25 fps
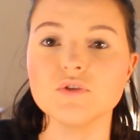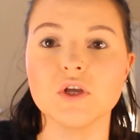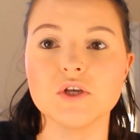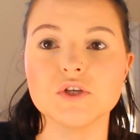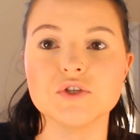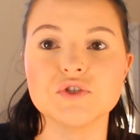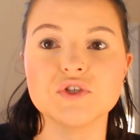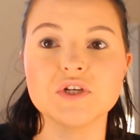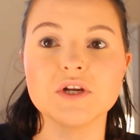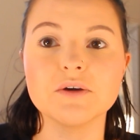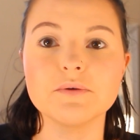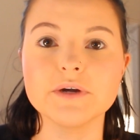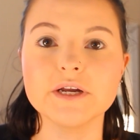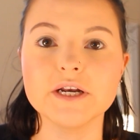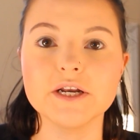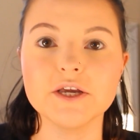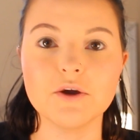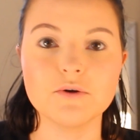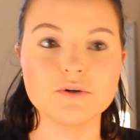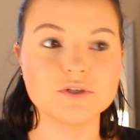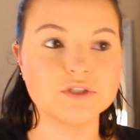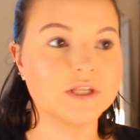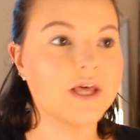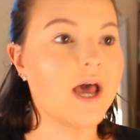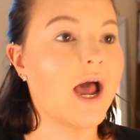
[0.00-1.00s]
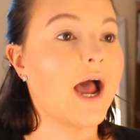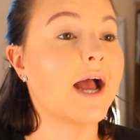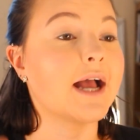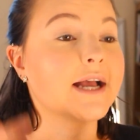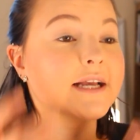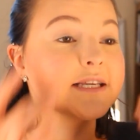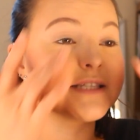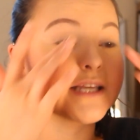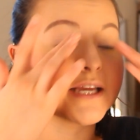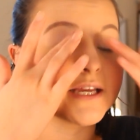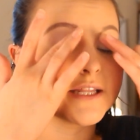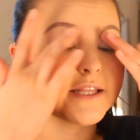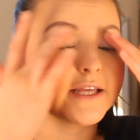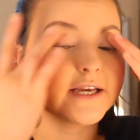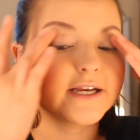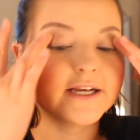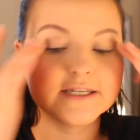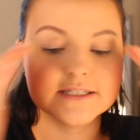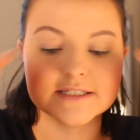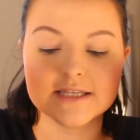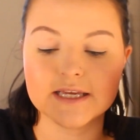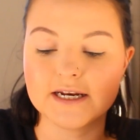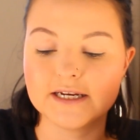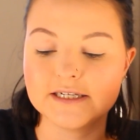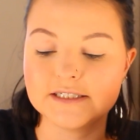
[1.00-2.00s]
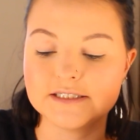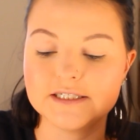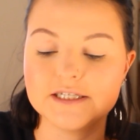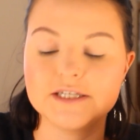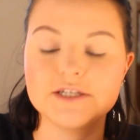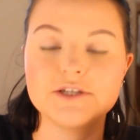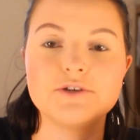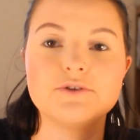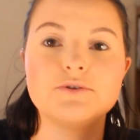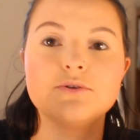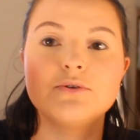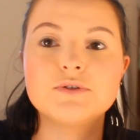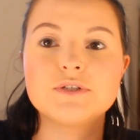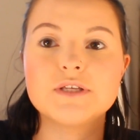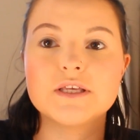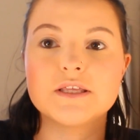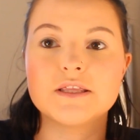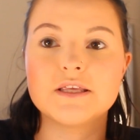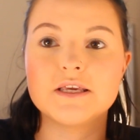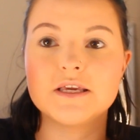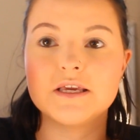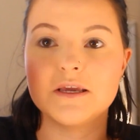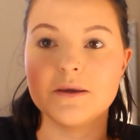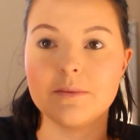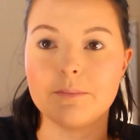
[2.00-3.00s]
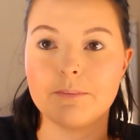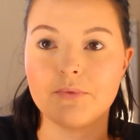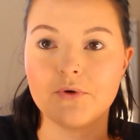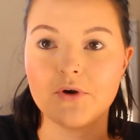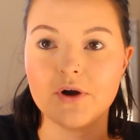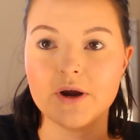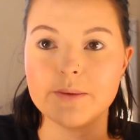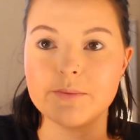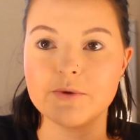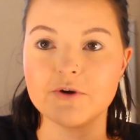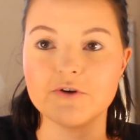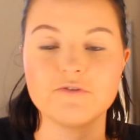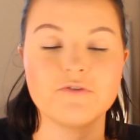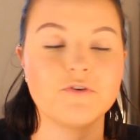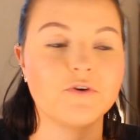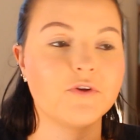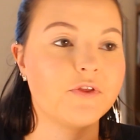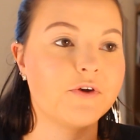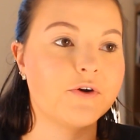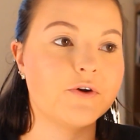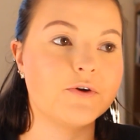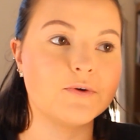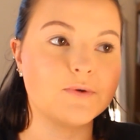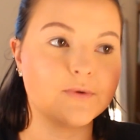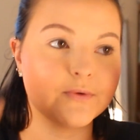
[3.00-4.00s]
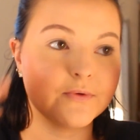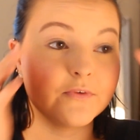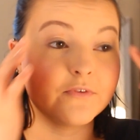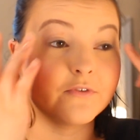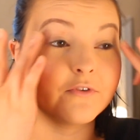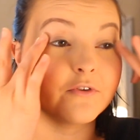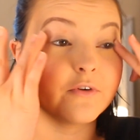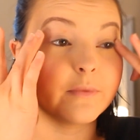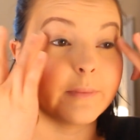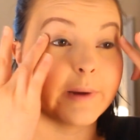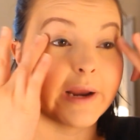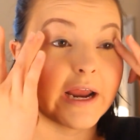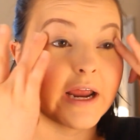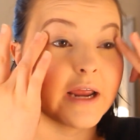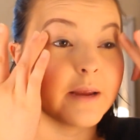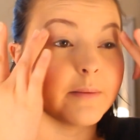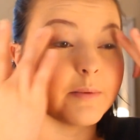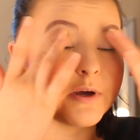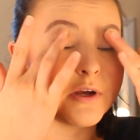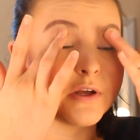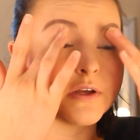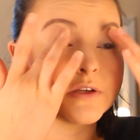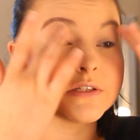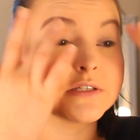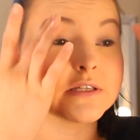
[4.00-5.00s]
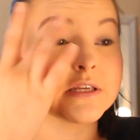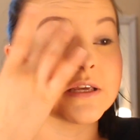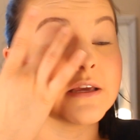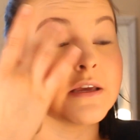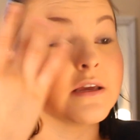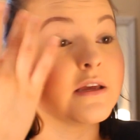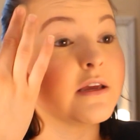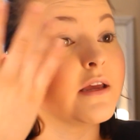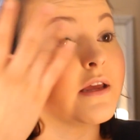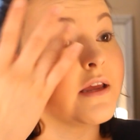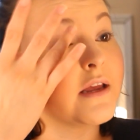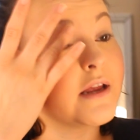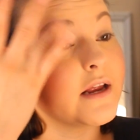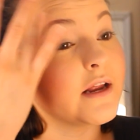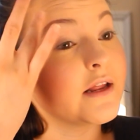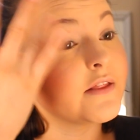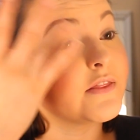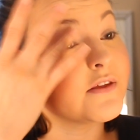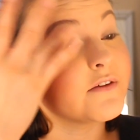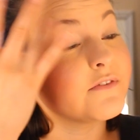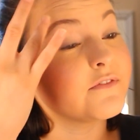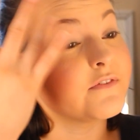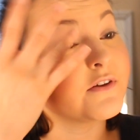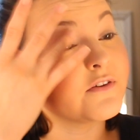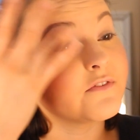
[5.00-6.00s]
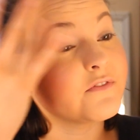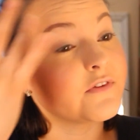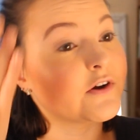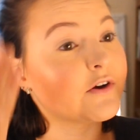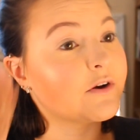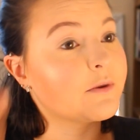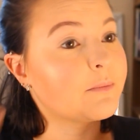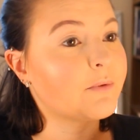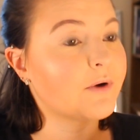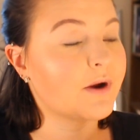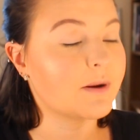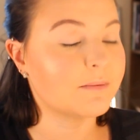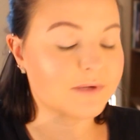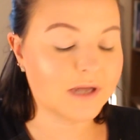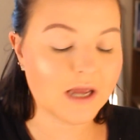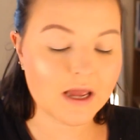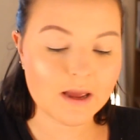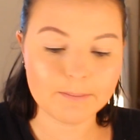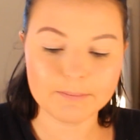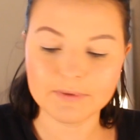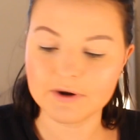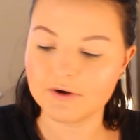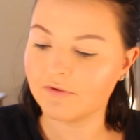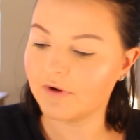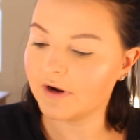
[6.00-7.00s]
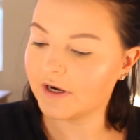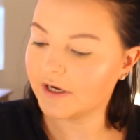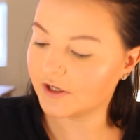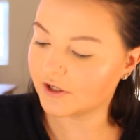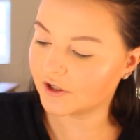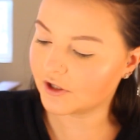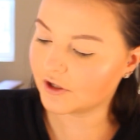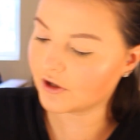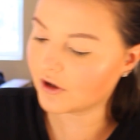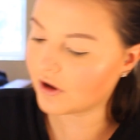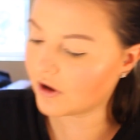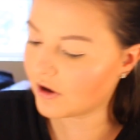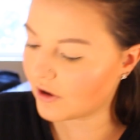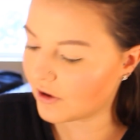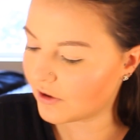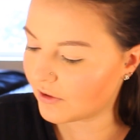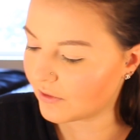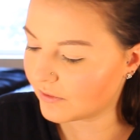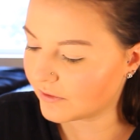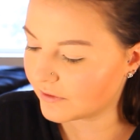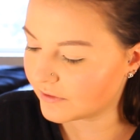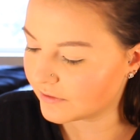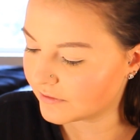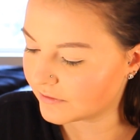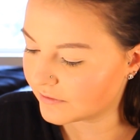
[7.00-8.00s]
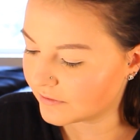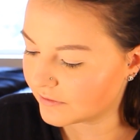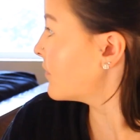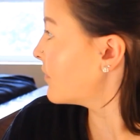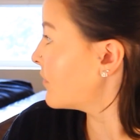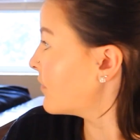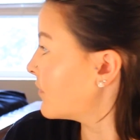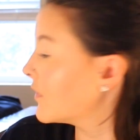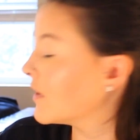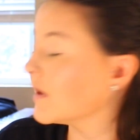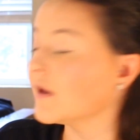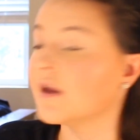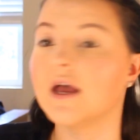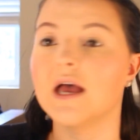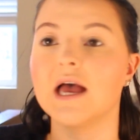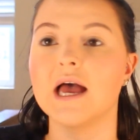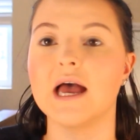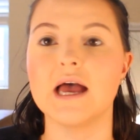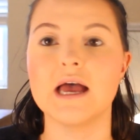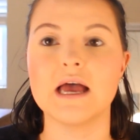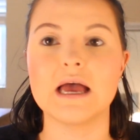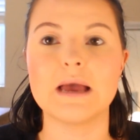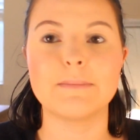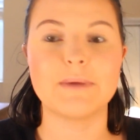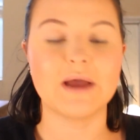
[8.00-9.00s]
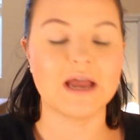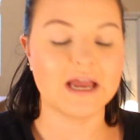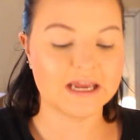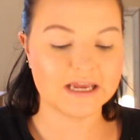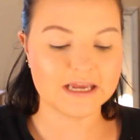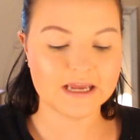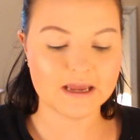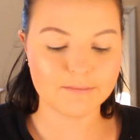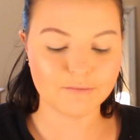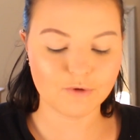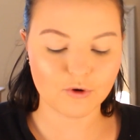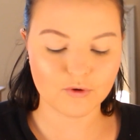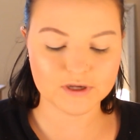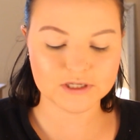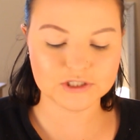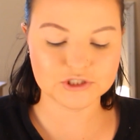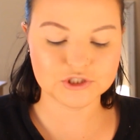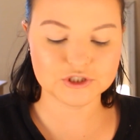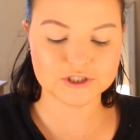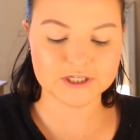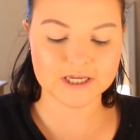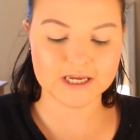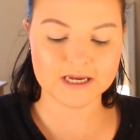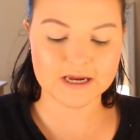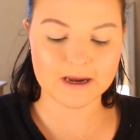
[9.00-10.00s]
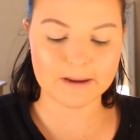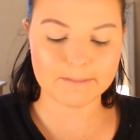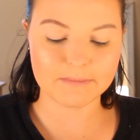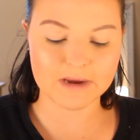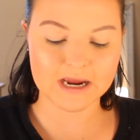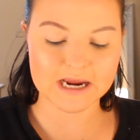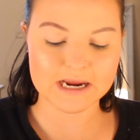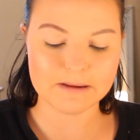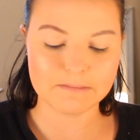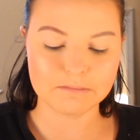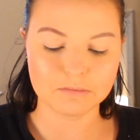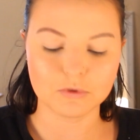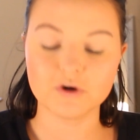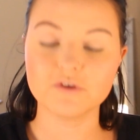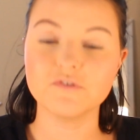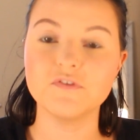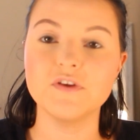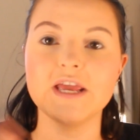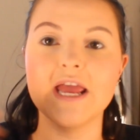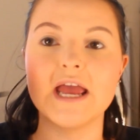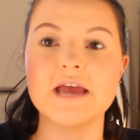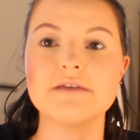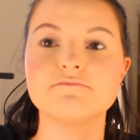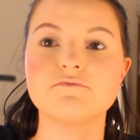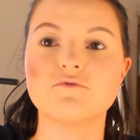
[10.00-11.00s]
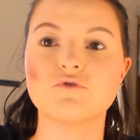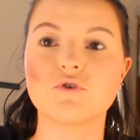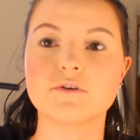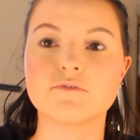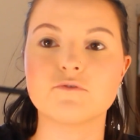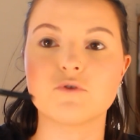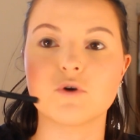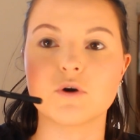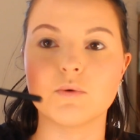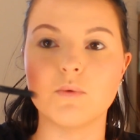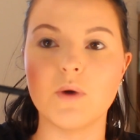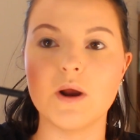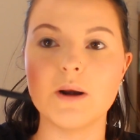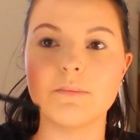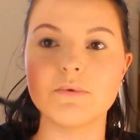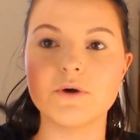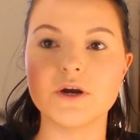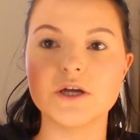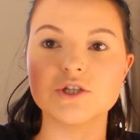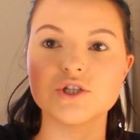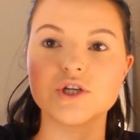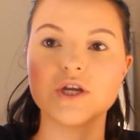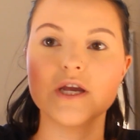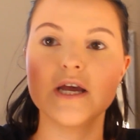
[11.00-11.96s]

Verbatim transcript: so now we're gonna go to the eyes, and like I said, I did use the primer for my eyeballs, and they feel very primed up and ready to go. I am going to take my Morphe M441 brush.